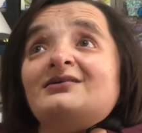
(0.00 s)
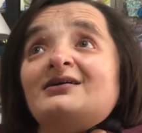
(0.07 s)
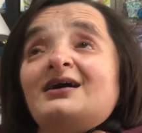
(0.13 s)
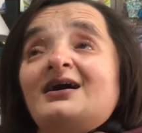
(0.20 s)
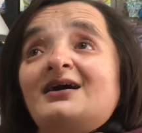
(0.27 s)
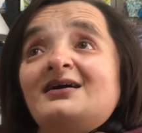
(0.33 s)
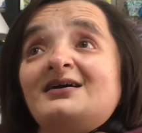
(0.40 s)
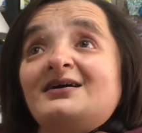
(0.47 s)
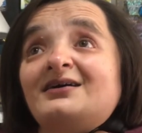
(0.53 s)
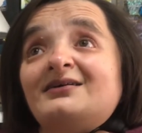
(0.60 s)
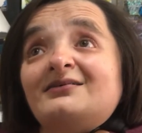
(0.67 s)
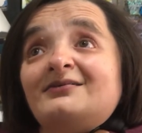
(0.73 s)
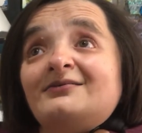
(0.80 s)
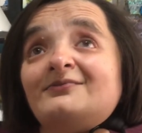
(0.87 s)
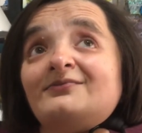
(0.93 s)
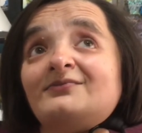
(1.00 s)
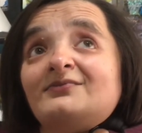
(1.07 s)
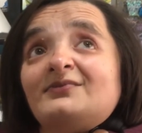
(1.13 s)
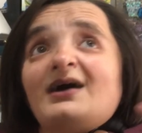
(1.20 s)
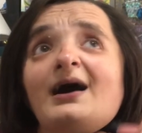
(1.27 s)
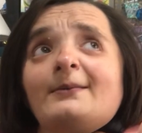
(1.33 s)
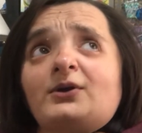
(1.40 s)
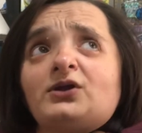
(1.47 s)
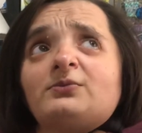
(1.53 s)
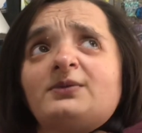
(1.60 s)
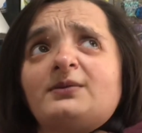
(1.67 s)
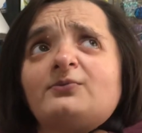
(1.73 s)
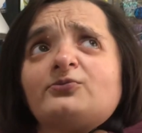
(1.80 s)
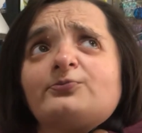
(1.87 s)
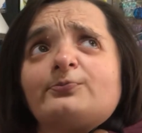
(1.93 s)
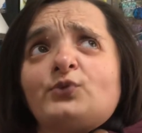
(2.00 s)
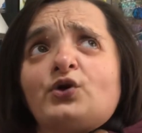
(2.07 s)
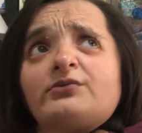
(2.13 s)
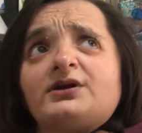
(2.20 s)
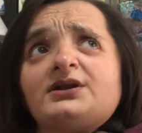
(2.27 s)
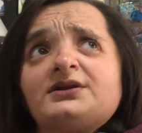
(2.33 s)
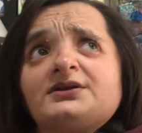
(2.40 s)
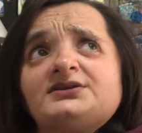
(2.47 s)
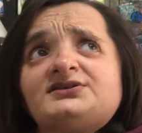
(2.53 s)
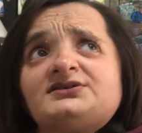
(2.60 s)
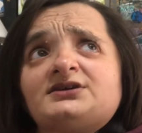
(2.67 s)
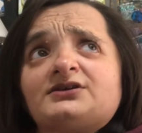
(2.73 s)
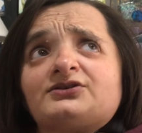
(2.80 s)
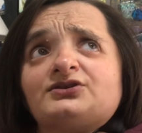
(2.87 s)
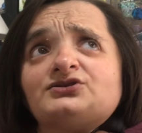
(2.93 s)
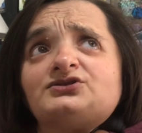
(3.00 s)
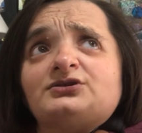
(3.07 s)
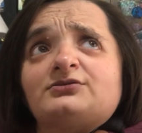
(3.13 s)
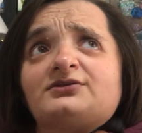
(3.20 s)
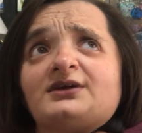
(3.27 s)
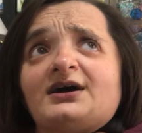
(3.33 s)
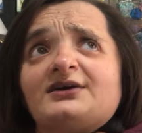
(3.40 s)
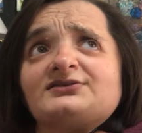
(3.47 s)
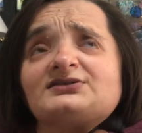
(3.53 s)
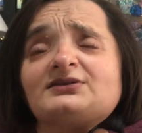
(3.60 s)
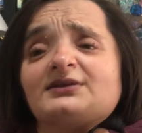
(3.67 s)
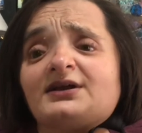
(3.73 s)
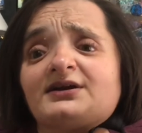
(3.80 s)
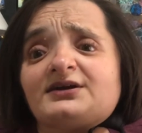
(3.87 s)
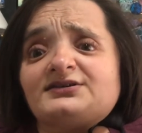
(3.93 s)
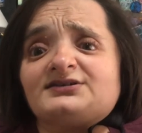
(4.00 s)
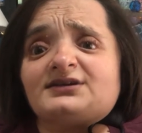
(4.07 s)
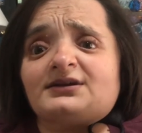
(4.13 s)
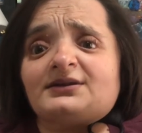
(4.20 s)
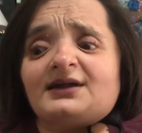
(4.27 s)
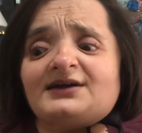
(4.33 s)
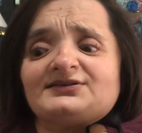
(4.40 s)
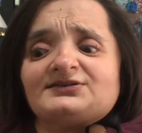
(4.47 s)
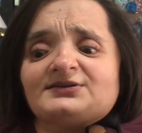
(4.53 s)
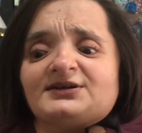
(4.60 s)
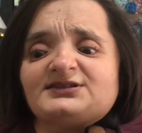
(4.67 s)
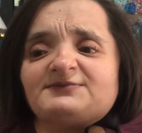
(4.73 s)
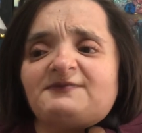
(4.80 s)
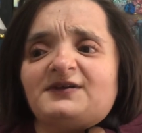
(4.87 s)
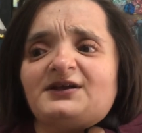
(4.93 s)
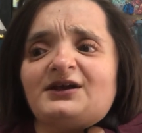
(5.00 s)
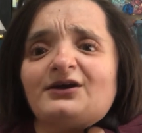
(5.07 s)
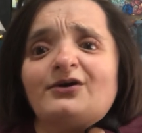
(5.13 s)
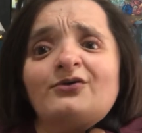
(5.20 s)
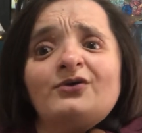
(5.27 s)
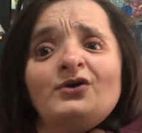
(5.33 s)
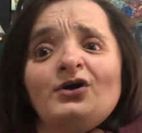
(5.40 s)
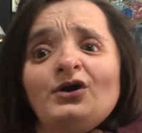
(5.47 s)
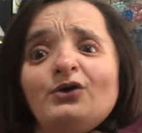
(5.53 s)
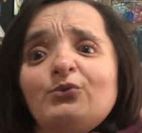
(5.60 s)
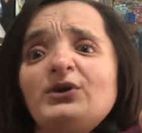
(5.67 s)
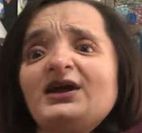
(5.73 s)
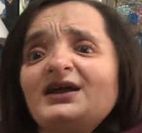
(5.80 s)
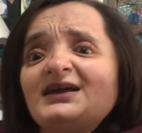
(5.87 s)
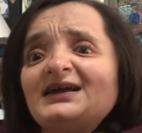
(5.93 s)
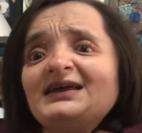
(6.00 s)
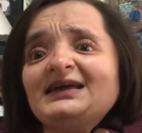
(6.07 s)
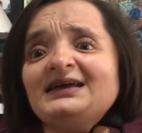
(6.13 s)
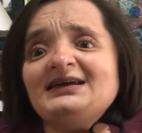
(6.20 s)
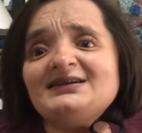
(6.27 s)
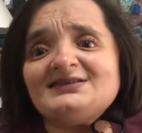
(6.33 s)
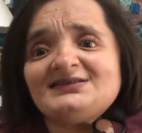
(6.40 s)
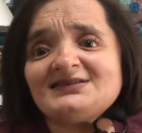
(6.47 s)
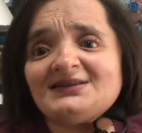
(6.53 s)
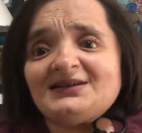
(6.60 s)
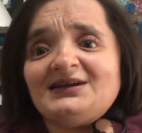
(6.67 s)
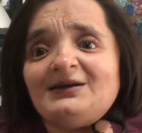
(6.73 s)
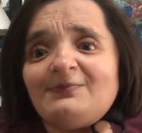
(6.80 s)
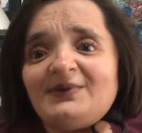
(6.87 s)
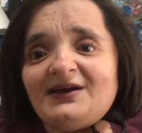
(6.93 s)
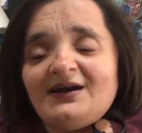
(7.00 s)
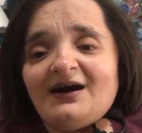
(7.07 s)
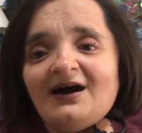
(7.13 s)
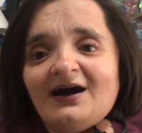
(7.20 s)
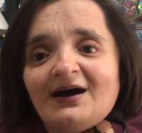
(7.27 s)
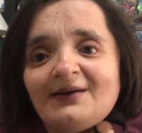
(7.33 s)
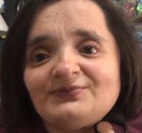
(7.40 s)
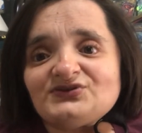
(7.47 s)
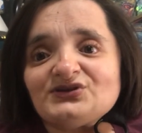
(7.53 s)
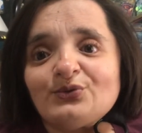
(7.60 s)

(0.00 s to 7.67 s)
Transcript: I'm going to be more realistic than 2,000, like I said in last night's video. We could easily be up to